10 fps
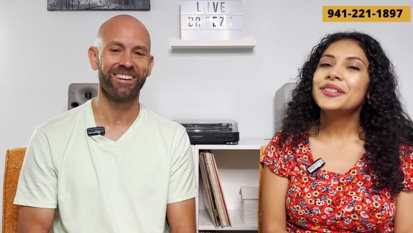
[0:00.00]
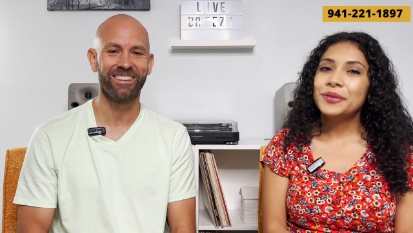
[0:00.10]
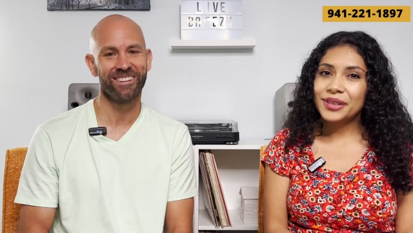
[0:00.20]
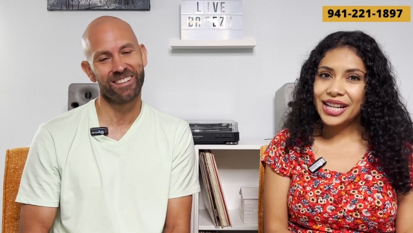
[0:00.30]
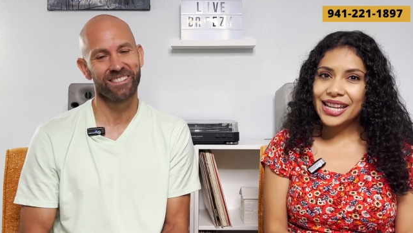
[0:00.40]
Speaker 1: a
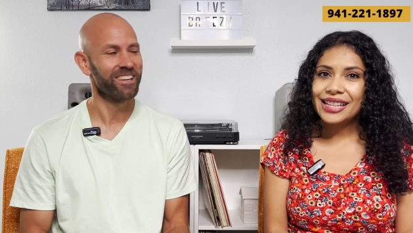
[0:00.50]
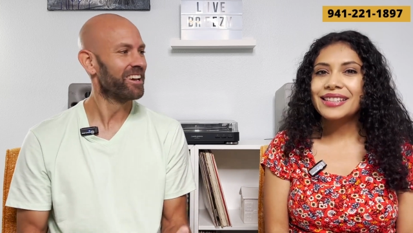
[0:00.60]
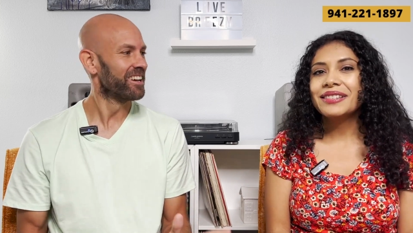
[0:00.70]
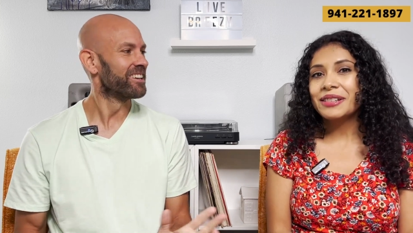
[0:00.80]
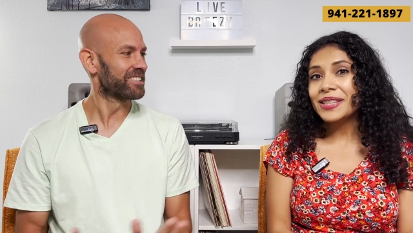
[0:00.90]
deal. Right,
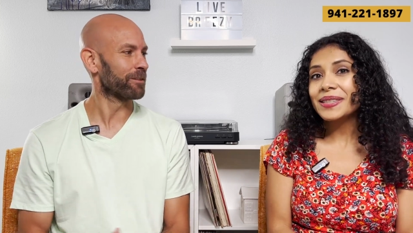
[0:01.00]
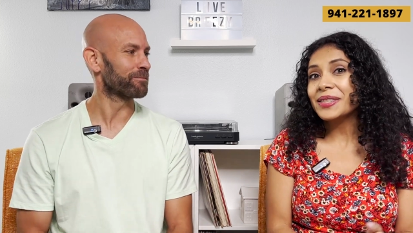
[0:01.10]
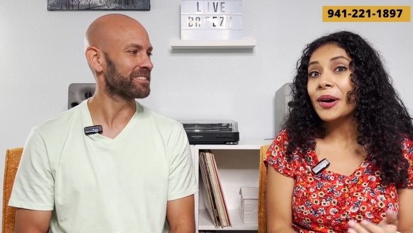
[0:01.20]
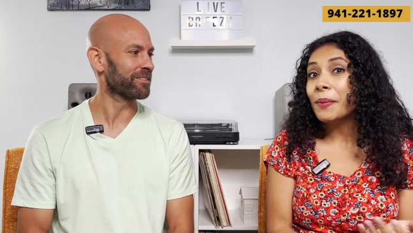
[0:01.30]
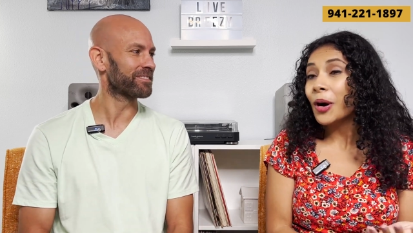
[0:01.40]
because some
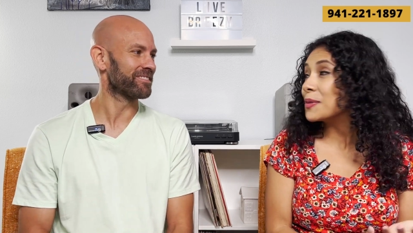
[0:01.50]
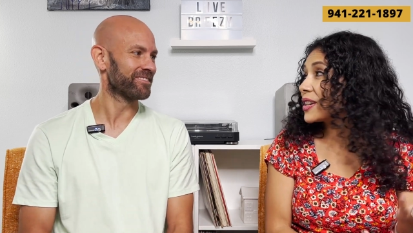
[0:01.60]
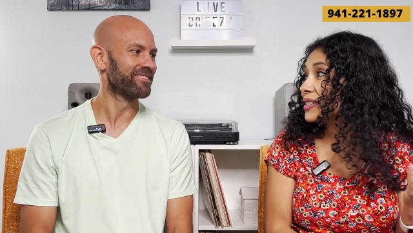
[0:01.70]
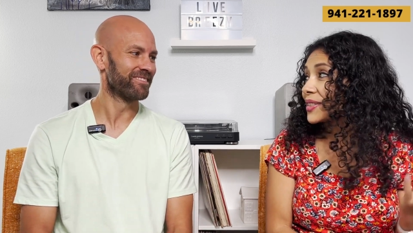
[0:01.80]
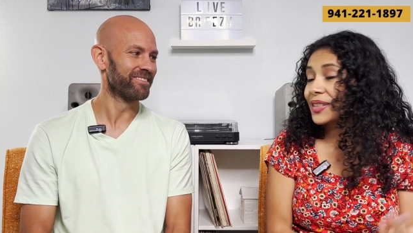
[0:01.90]
homes
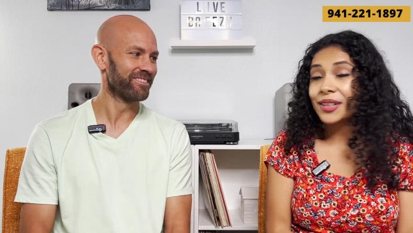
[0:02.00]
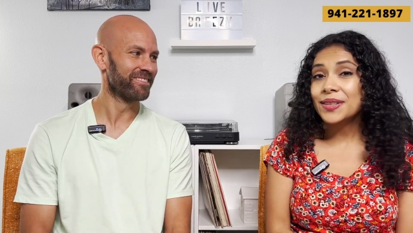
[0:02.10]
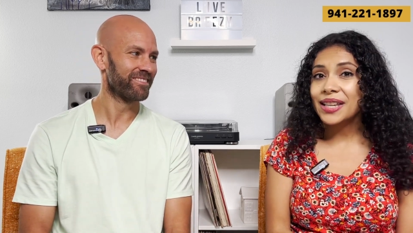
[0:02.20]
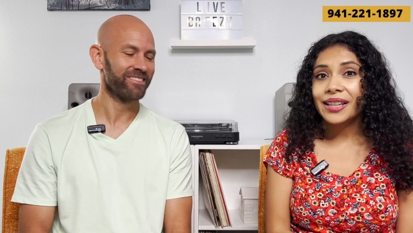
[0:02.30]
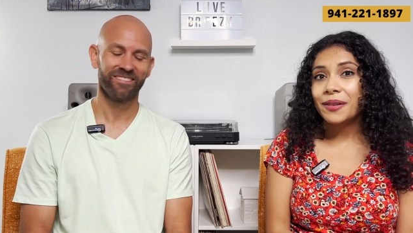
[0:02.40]
are still
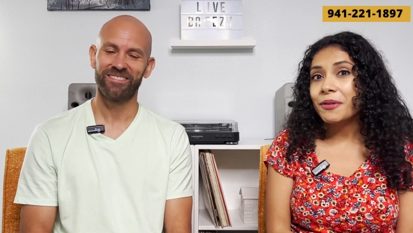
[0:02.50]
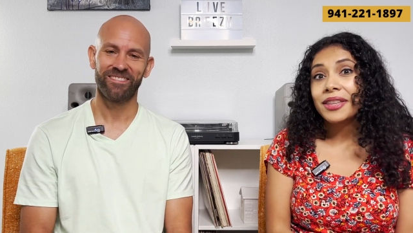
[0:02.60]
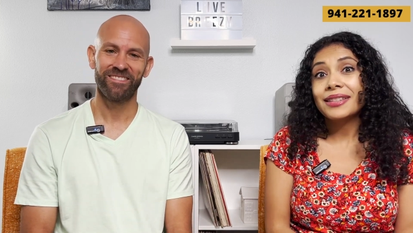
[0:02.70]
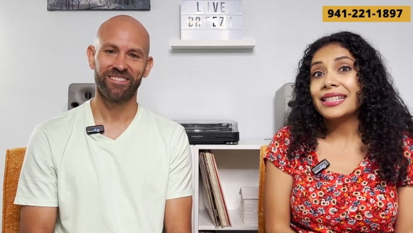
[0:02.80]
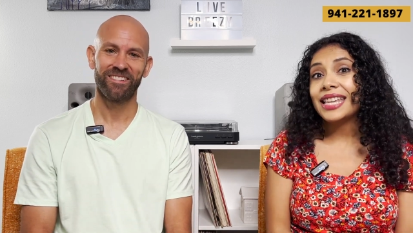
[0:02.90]
selling
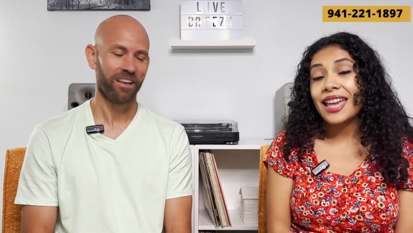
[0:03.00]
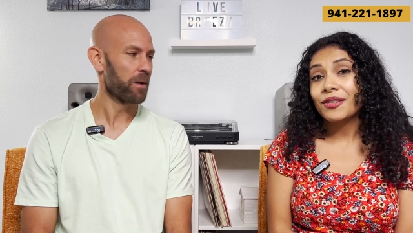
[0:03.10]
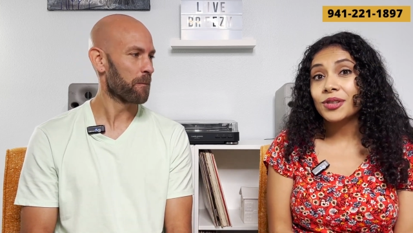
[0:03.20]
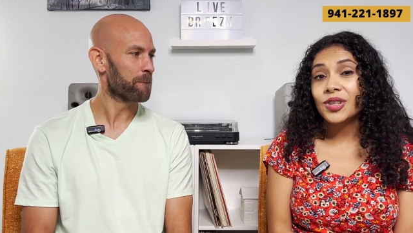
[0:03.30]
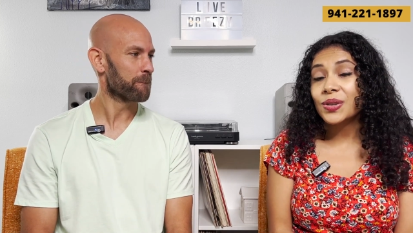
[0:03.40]
within a day
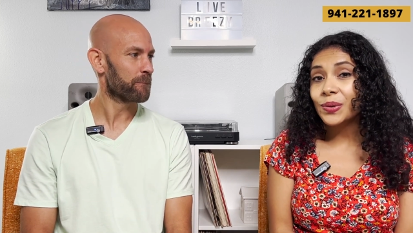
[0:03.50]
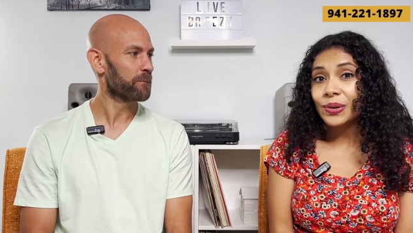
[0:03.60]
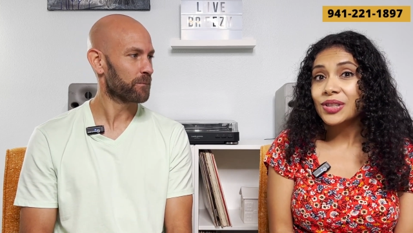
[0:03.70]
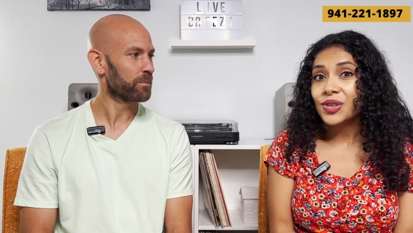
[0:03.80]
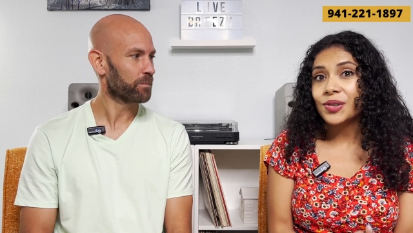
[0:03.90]
or two.
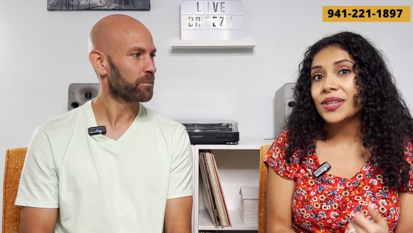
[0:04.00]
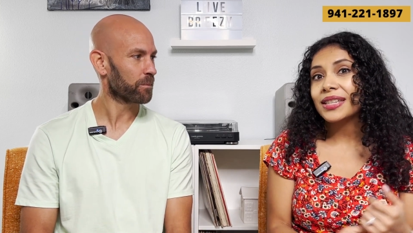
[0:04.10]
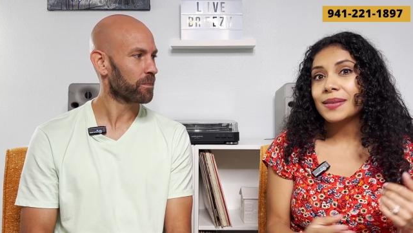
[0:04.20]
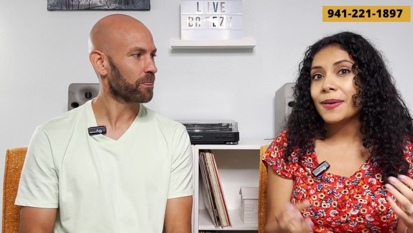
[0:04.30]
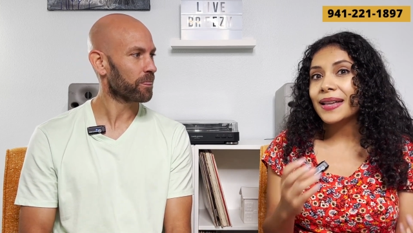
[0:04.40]
It's just, it
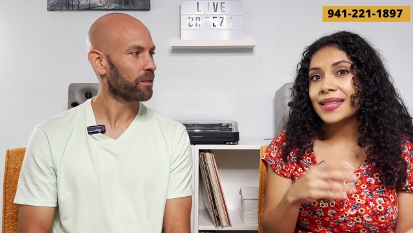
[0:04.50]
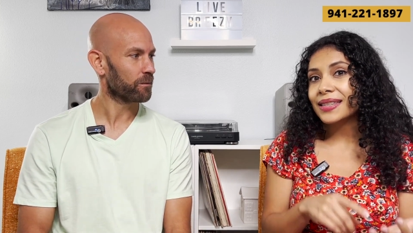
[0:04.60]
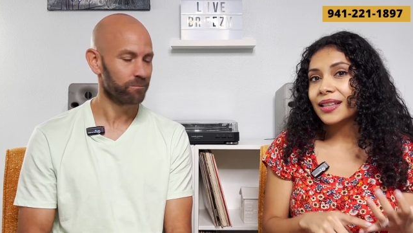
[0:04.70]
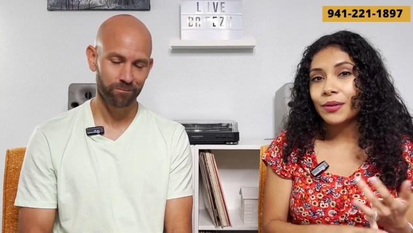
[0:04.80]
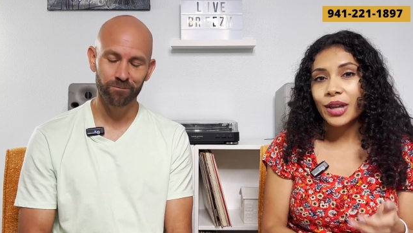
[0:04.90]
depends on
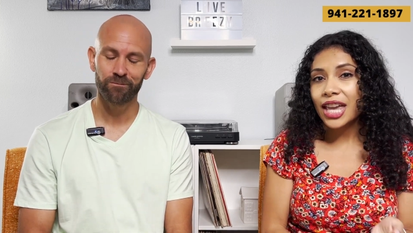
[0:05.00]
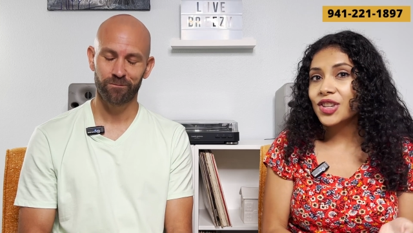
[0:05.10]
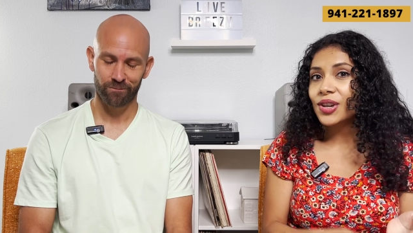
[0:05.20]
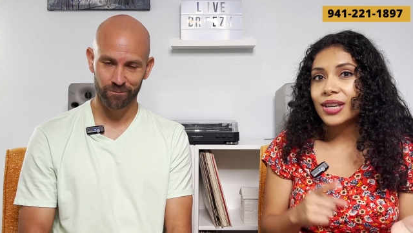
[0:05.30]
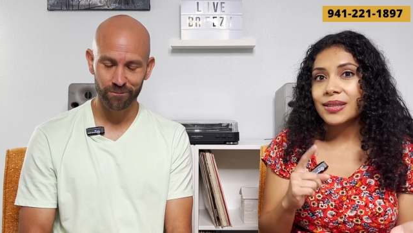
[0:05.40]
the
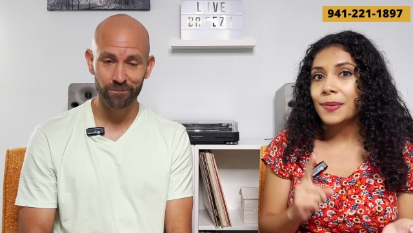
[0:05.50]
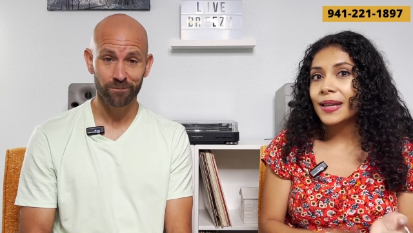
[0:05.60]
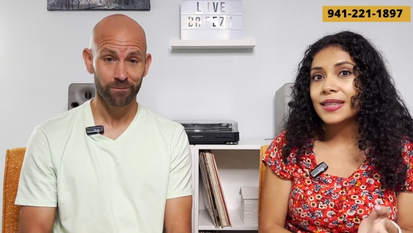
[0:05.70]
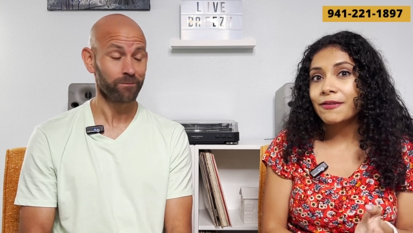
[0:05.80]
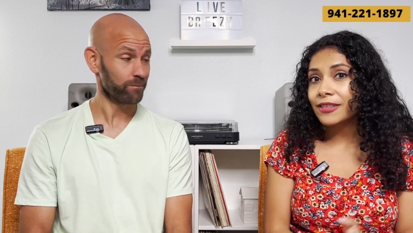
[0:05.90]
location. It depends if